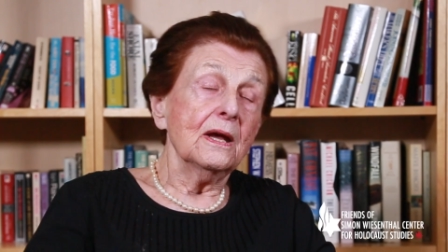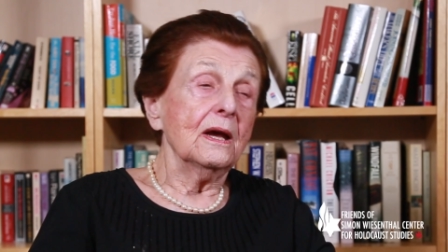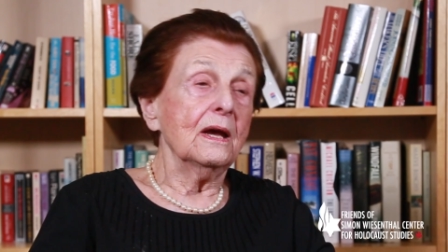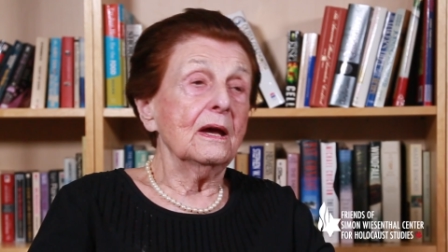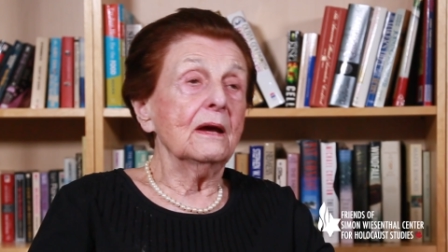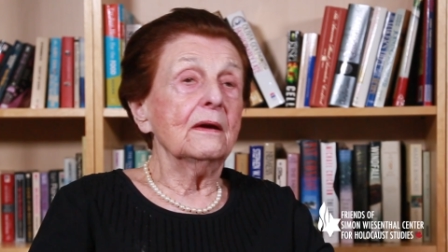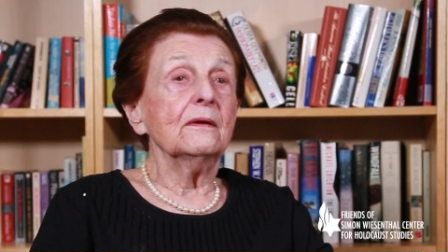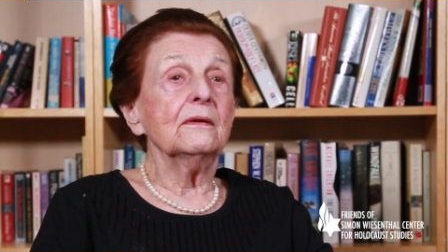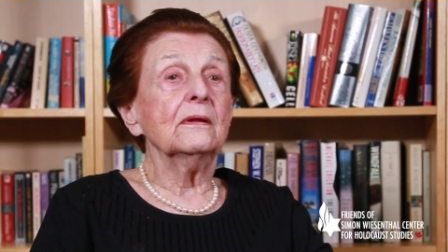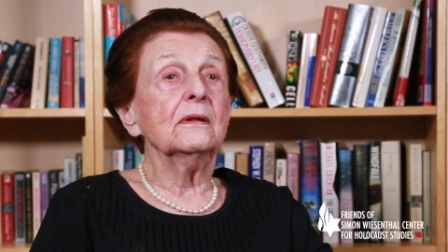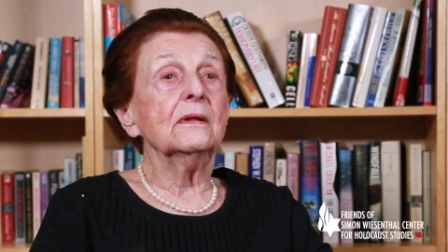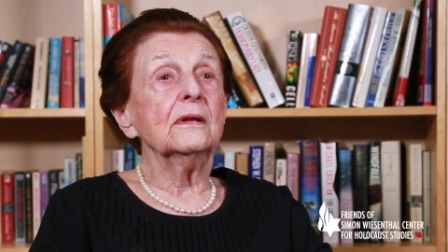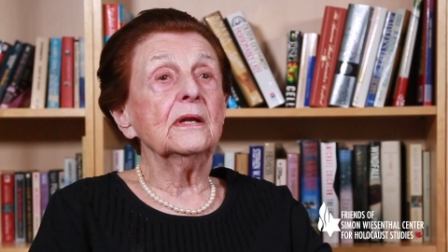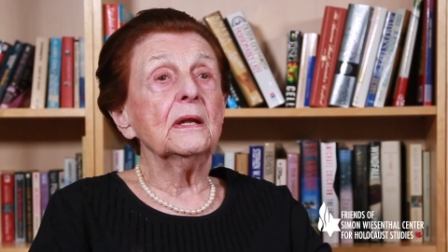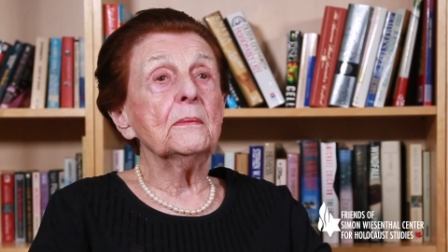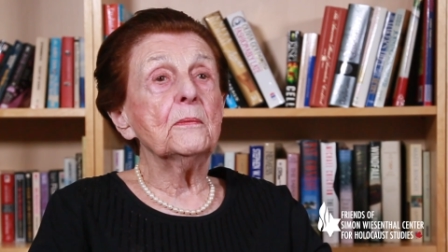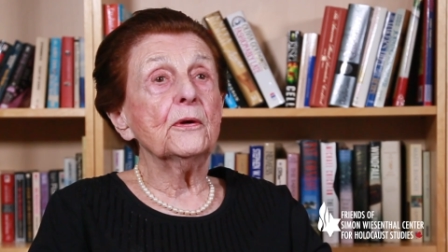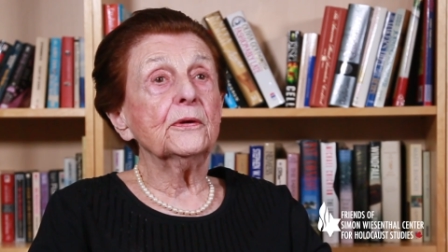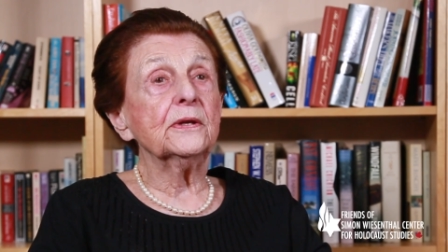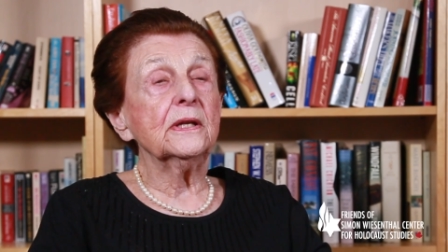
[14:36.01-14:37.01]
in the
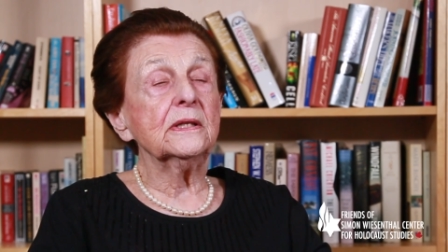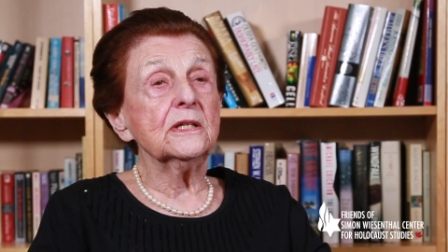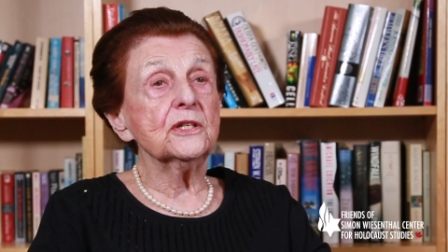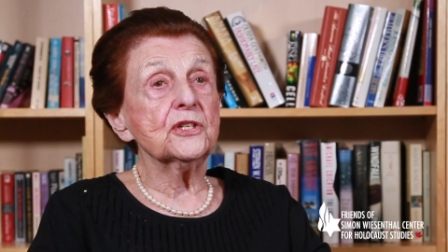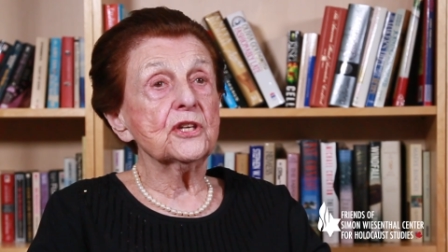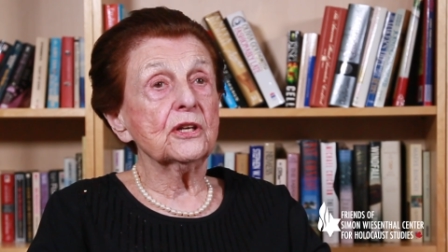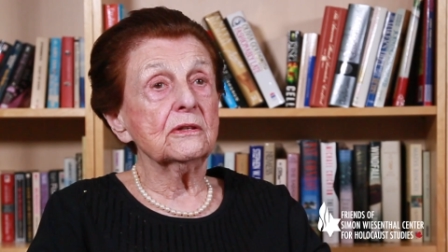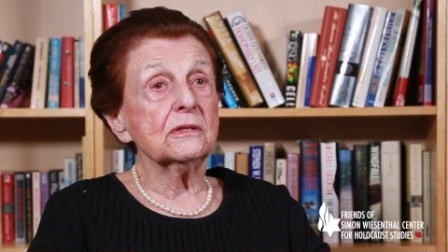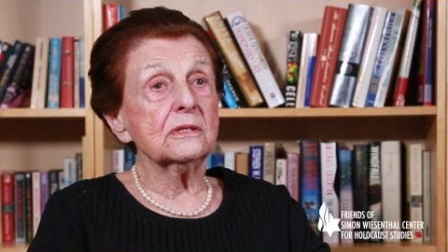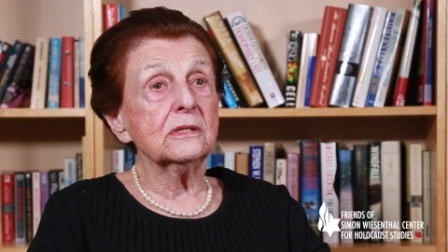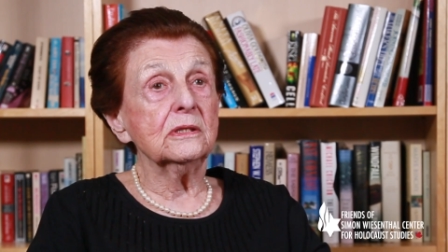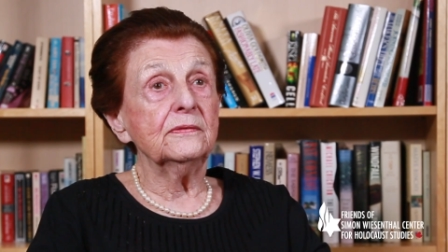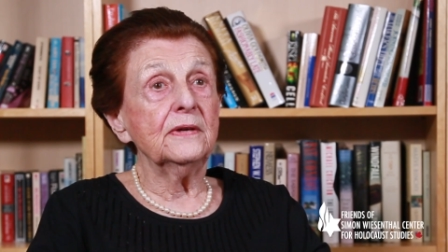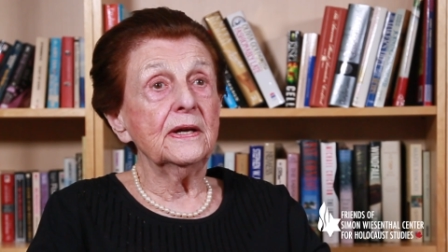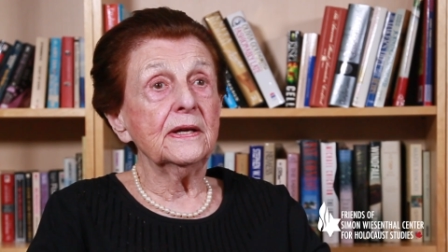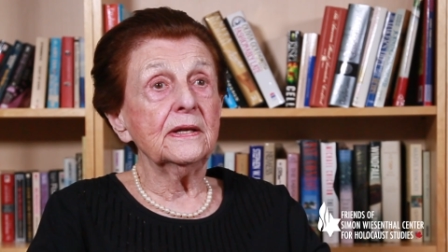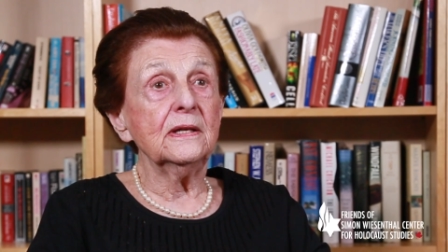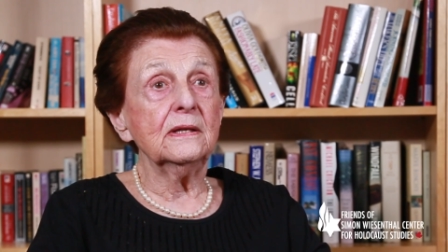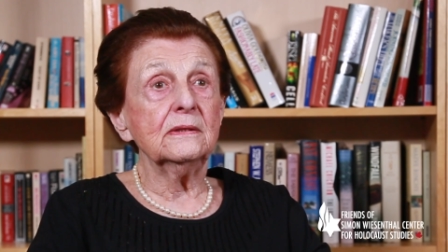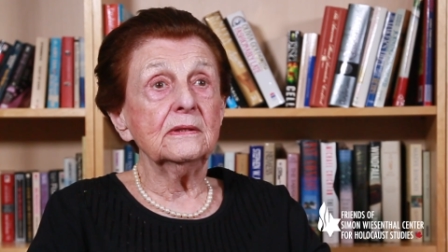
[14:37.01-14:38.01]
democratic
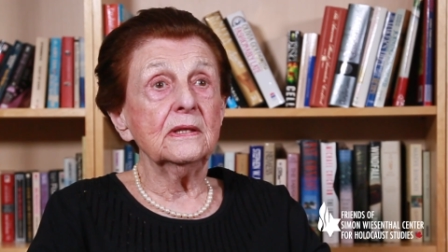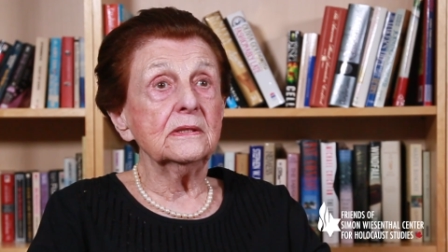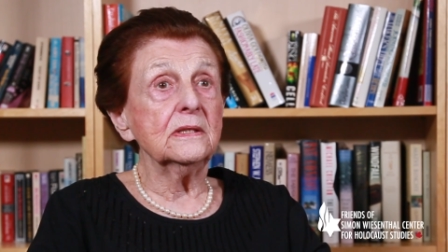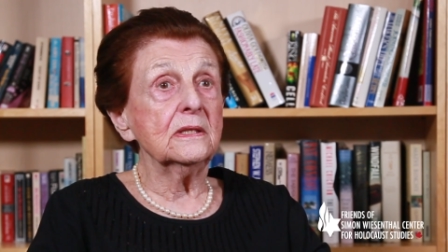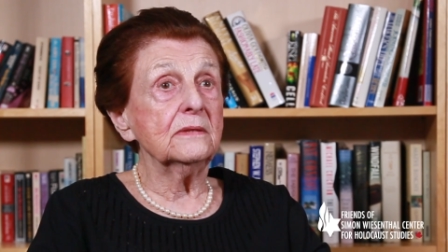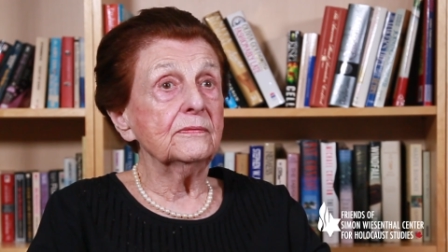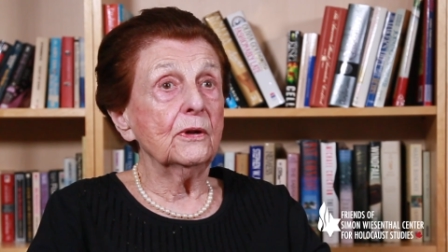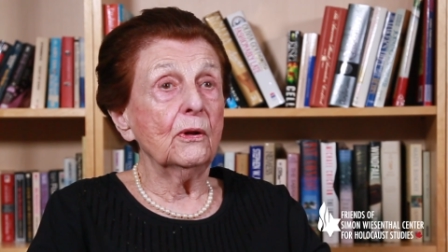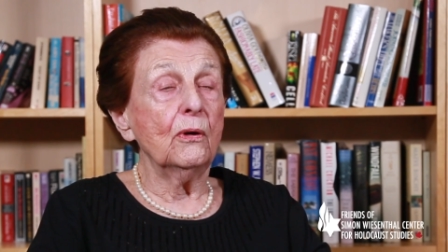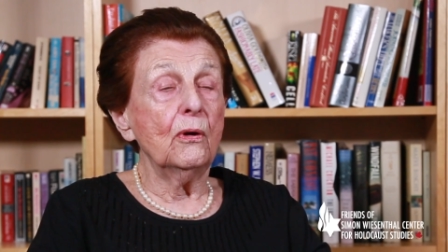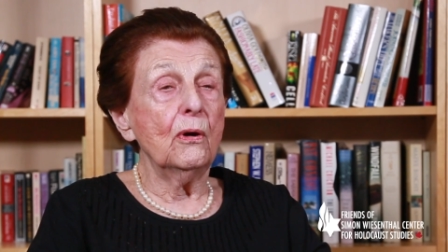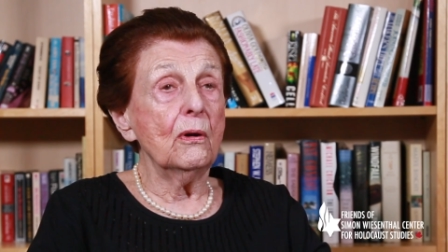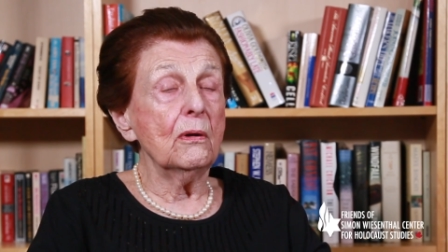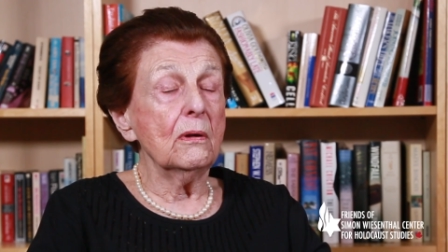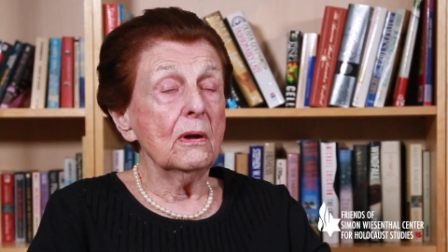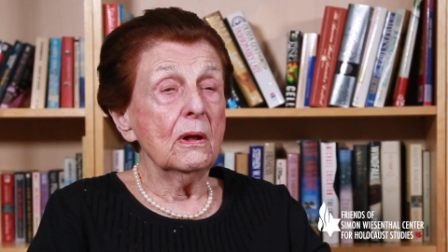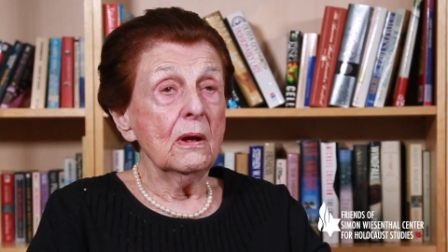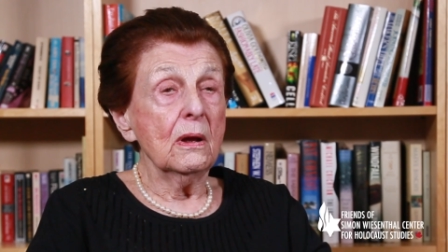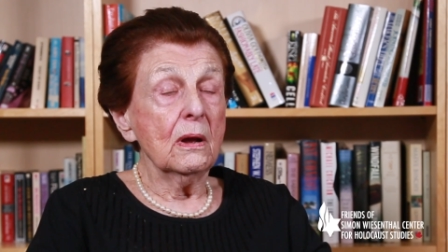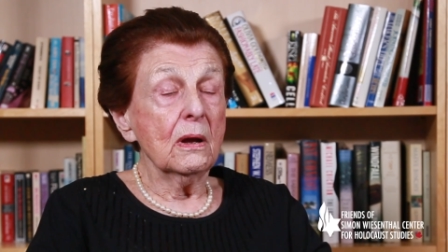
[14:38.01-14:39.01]
Czechoslovakia that this will
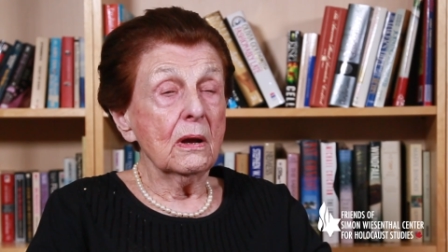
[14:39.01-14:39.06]
all